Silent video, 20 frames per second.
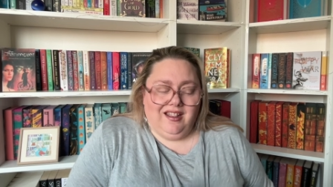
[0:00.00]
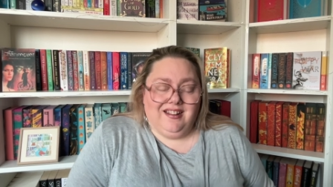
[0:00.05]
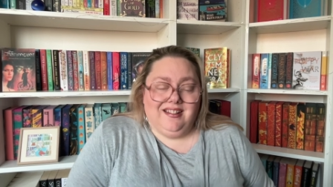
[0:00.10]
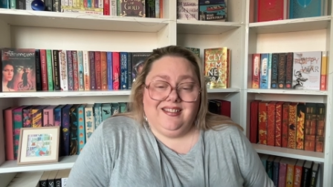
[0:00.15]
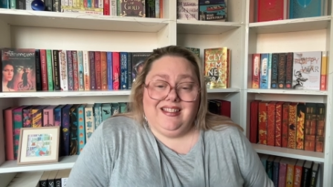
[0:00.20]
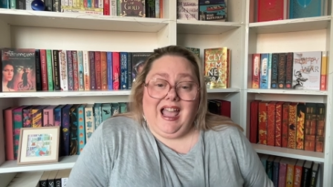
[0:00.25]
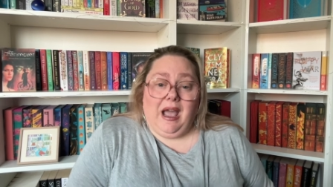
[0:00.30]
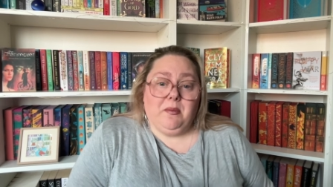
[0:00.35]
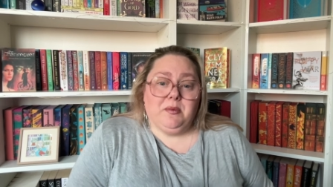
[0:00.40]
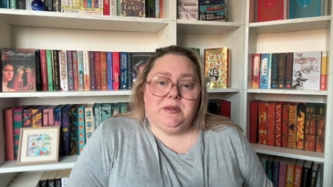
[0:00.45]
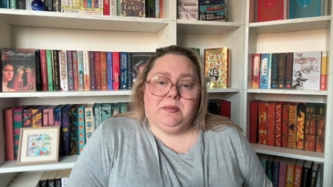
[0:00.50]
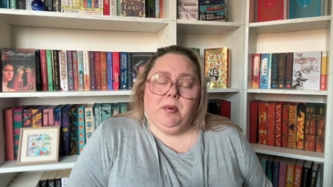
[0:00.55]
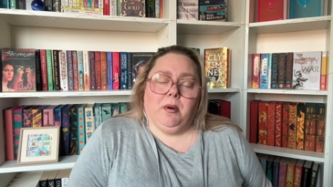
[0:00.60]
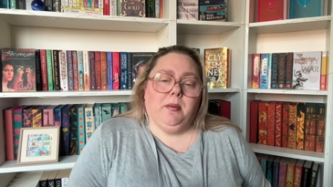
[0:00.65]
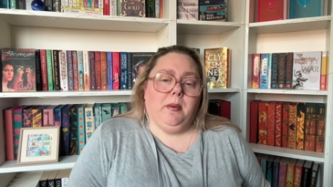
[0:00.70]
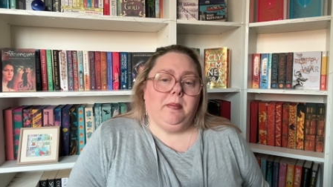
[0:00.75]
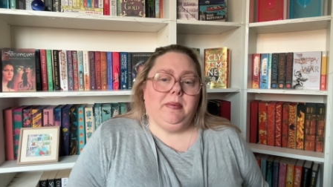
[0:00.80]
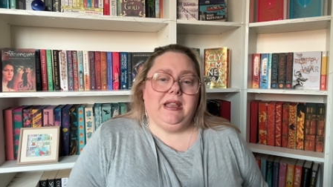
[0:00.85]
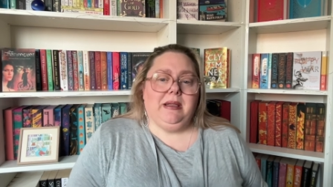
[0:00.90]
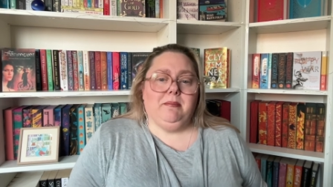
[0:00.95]
that was
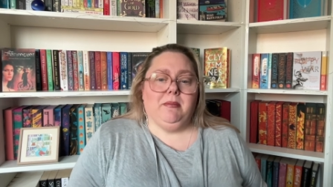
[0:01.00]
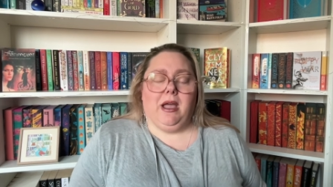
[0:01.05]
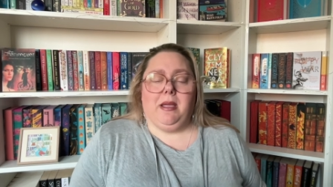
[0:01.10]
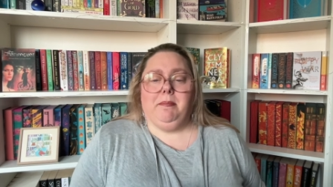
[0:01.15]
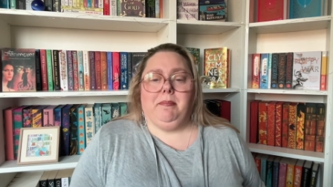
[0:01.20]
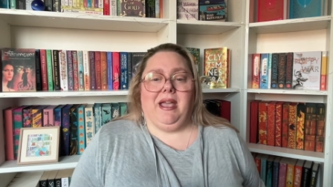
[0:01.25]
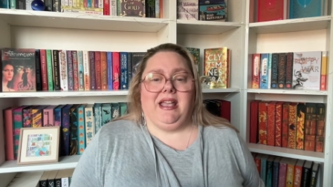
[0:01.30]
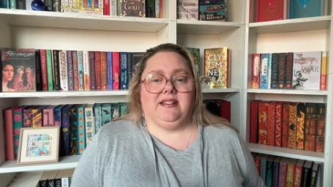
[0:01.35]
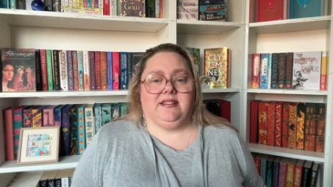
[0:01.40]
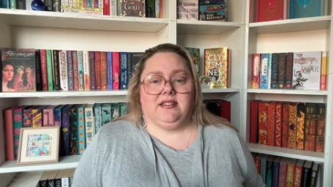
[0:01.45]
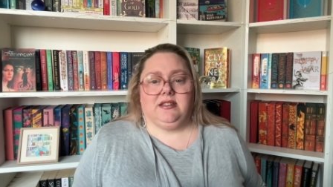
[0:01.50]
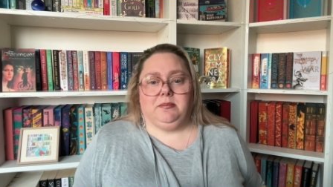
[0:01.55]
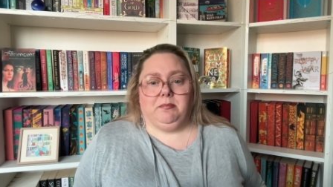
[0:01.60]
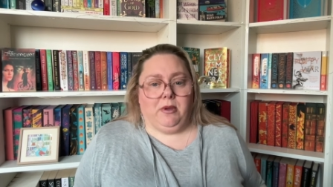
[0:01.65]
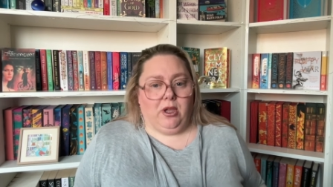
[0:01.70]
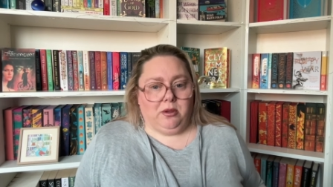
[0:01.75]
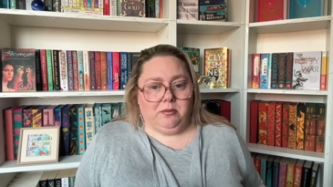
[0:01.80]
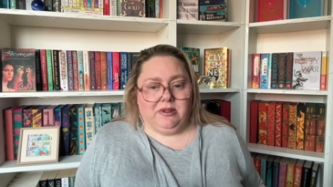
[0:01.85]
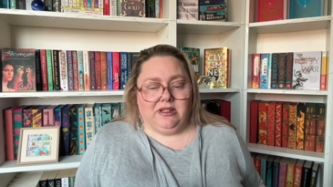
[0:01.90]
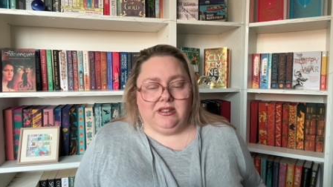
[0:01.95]
probably my best
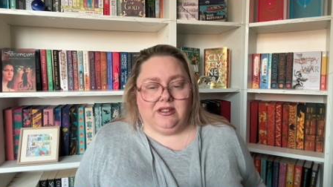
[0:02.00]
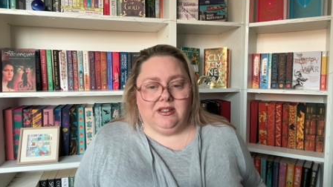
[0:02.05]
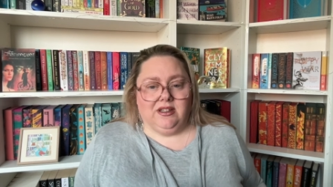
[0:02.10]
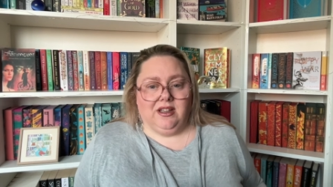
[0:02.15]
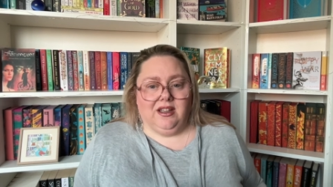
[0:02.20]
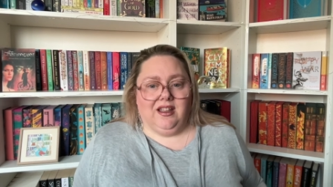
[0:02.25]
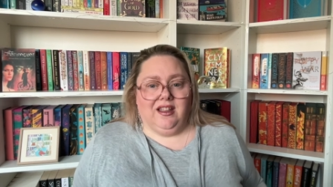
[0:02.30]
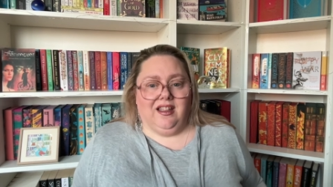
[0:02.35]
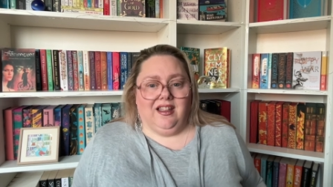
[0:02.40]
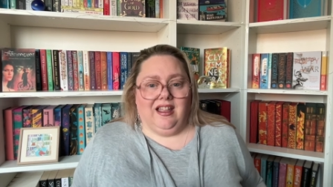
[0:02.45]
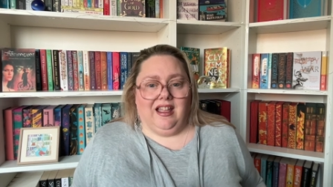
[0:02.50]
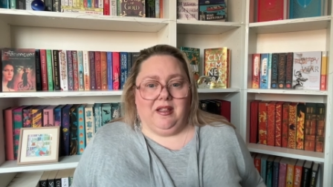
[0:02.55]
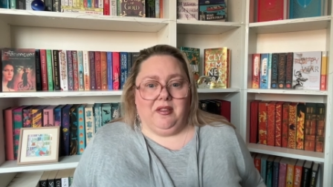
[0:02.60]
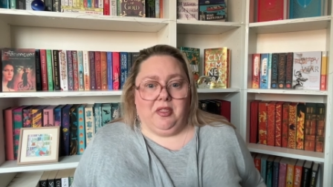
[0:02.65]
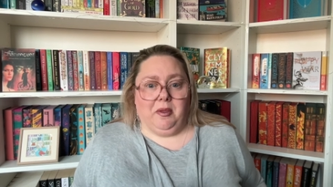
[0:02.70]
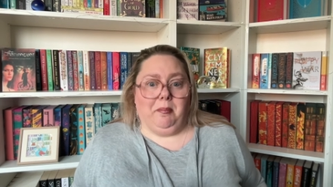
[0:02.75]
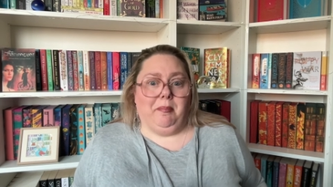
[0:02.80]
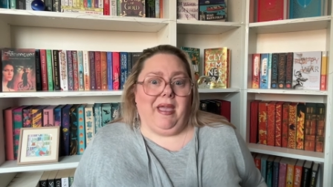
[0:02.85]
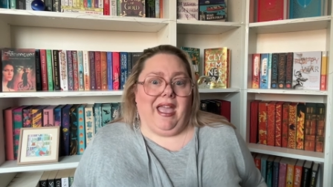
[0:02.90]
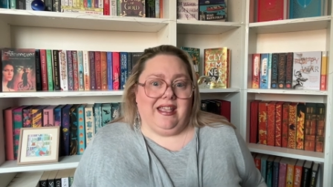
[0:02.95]
moment,
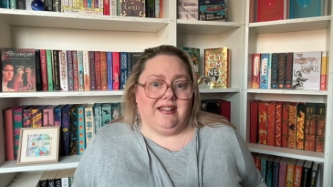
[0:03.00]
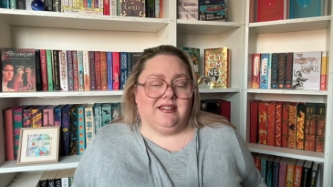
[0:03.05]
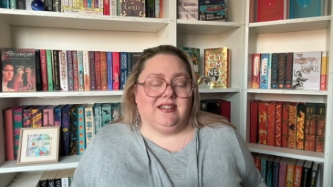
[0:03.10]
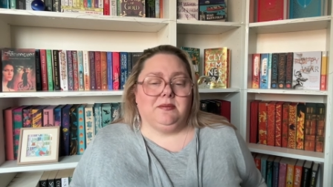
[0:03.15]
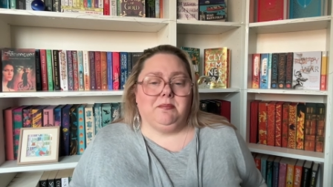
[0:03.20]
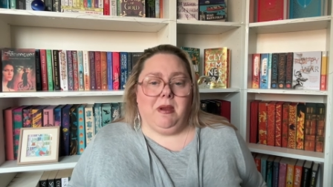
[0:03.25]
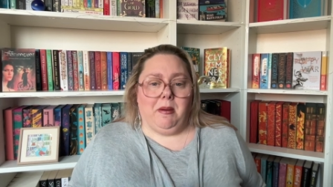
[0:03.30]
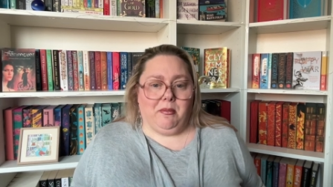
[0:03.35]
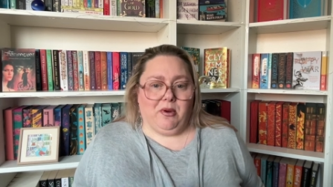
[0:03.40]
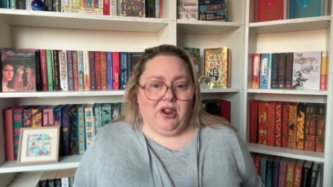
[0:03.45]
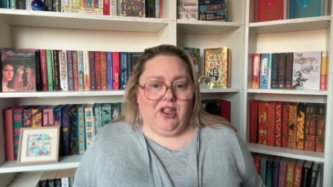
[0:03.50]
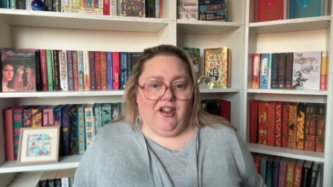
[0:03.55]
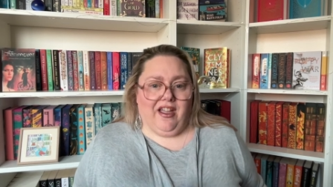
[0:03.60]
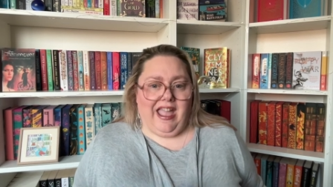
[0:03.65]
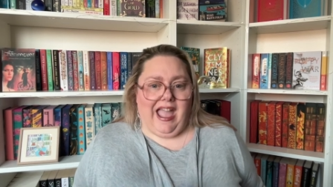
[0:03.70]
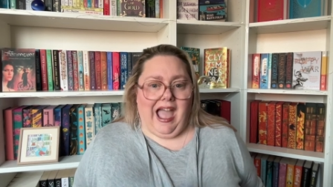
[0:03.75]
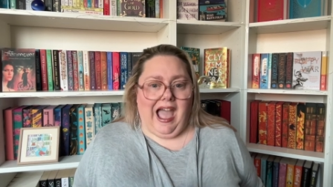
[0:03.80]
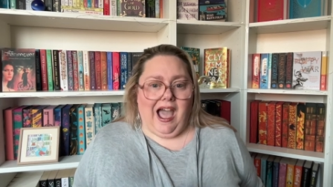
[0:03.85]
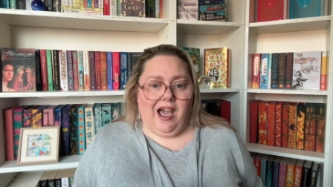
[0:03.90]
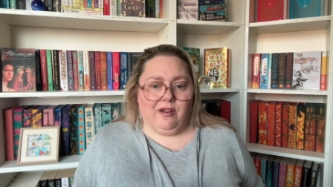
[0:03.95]
the best memory I
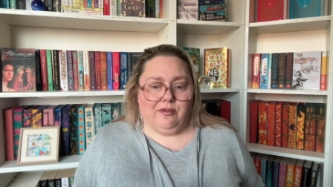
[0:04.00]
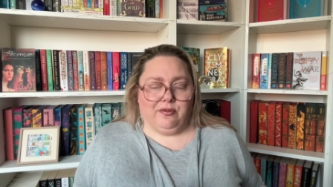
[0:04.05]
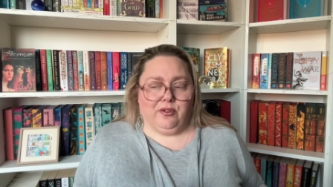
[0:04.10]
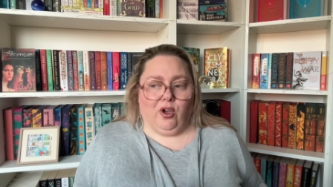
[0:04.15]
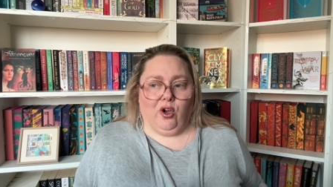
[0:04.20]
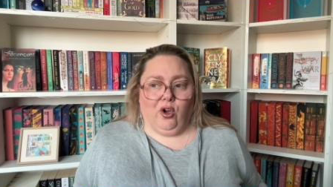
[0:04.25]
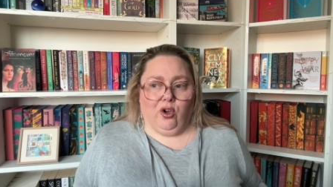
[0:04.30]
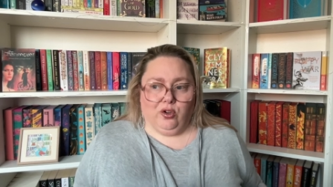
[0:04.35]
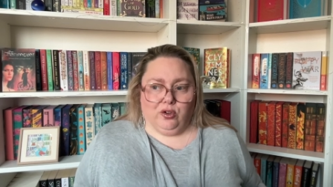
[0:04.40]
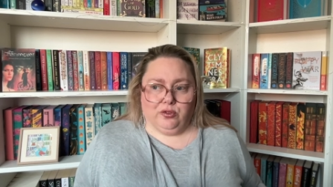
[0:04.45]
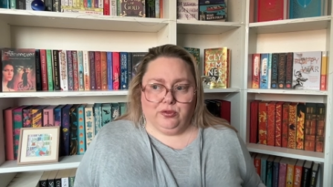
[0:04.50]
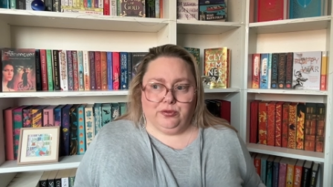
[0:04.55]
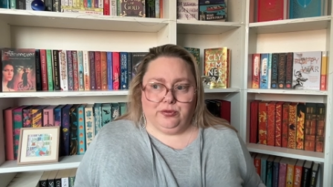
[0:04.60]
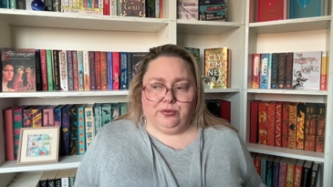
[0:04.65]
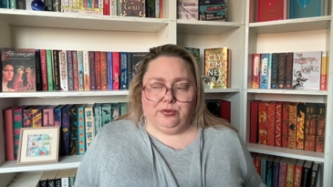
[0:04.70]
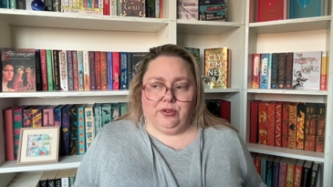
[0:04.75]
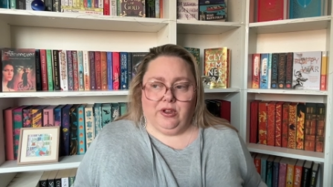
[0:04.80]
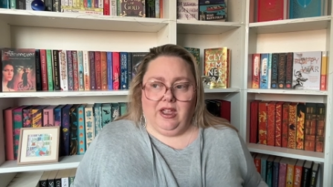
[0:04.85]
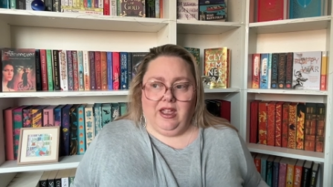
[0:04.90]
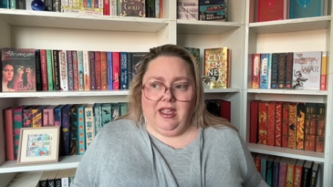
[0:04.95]
have
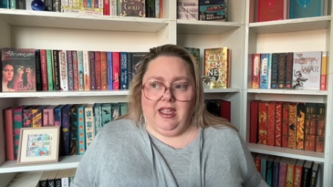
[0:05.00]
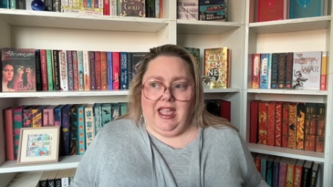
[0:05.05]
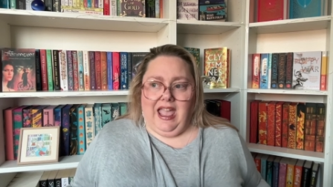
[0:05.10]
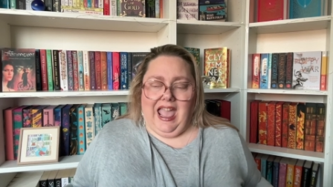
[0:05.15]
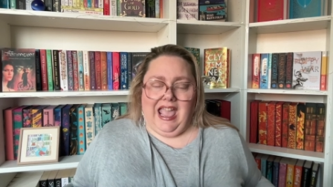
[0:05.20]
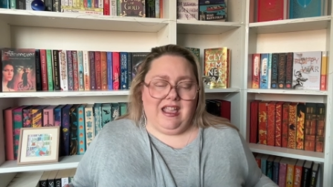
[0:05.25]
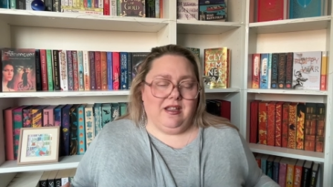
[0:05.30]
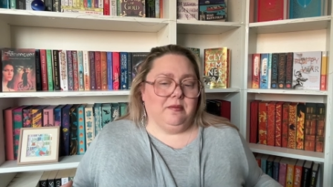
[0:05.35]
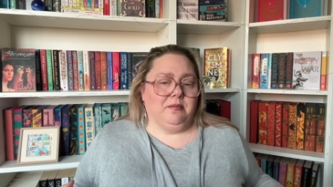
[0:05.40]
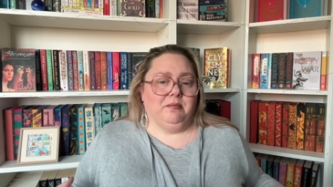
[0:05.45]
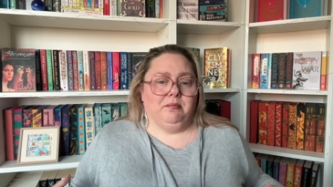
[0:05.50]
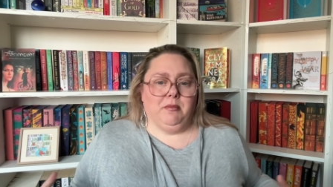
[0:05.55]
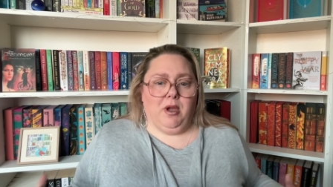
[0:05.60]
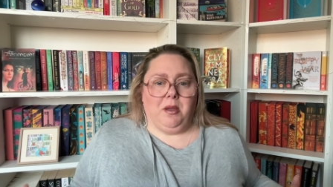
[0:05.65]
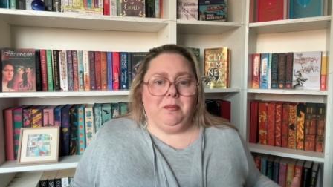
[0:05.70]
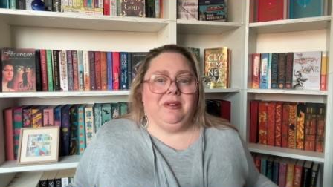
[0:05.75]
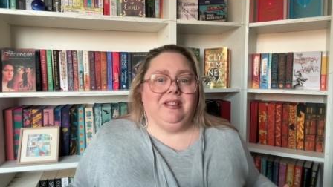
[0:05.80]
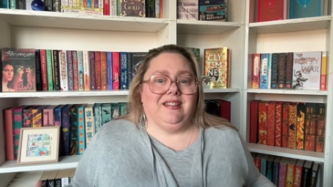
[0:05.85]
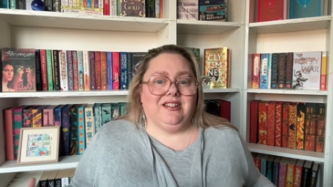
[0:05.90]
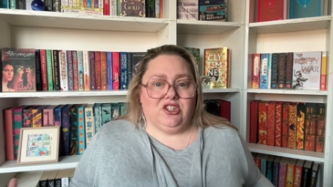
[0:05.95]
of a
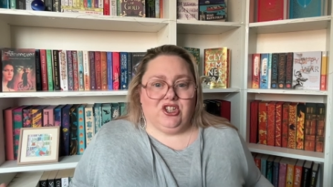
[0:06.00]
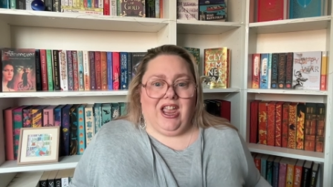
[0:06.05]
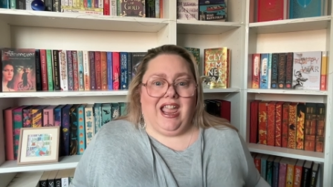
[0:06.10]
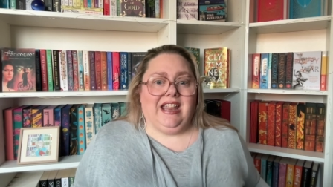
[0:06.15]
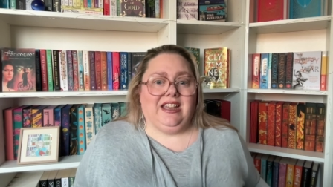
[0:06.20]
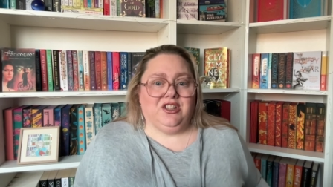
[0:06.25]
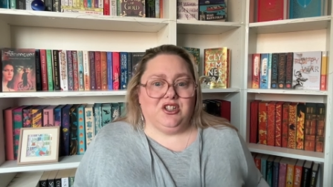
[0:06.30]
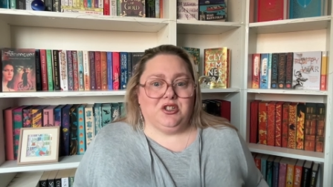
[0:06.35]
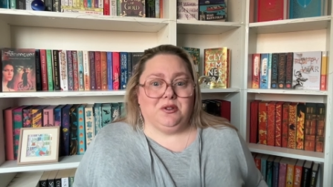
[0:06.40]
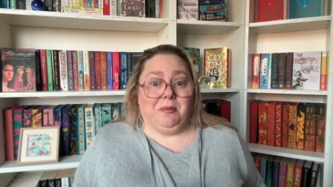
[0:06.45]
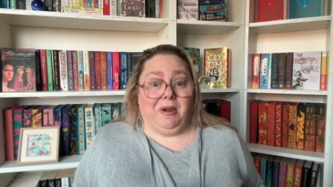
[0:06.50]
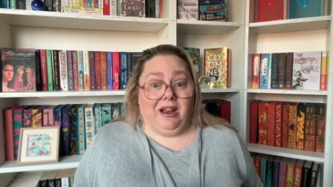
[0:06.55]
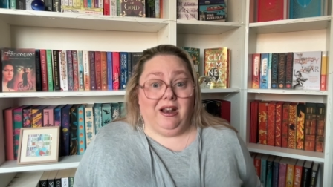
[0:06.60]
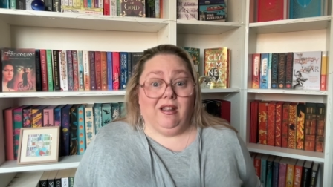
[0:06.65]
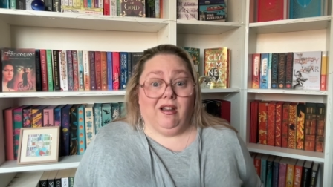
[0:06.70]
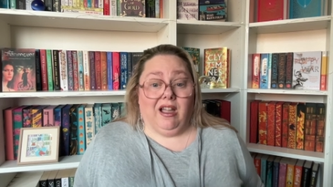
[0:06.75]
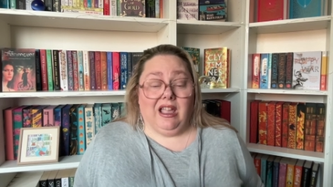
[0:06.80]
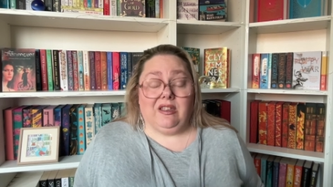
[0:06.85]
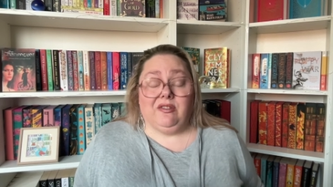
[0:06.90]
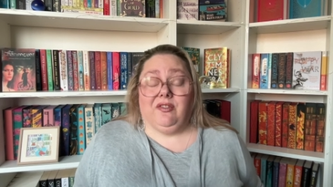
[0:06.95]
moment that changed my
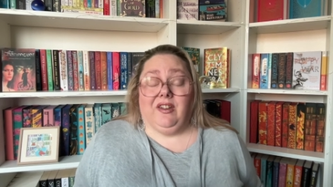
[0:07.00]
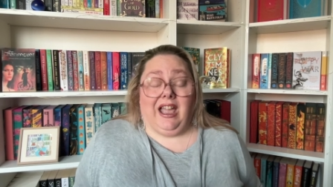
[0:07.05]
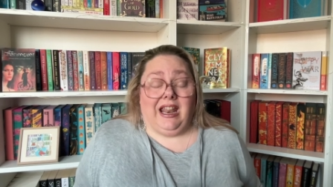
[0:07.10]
life.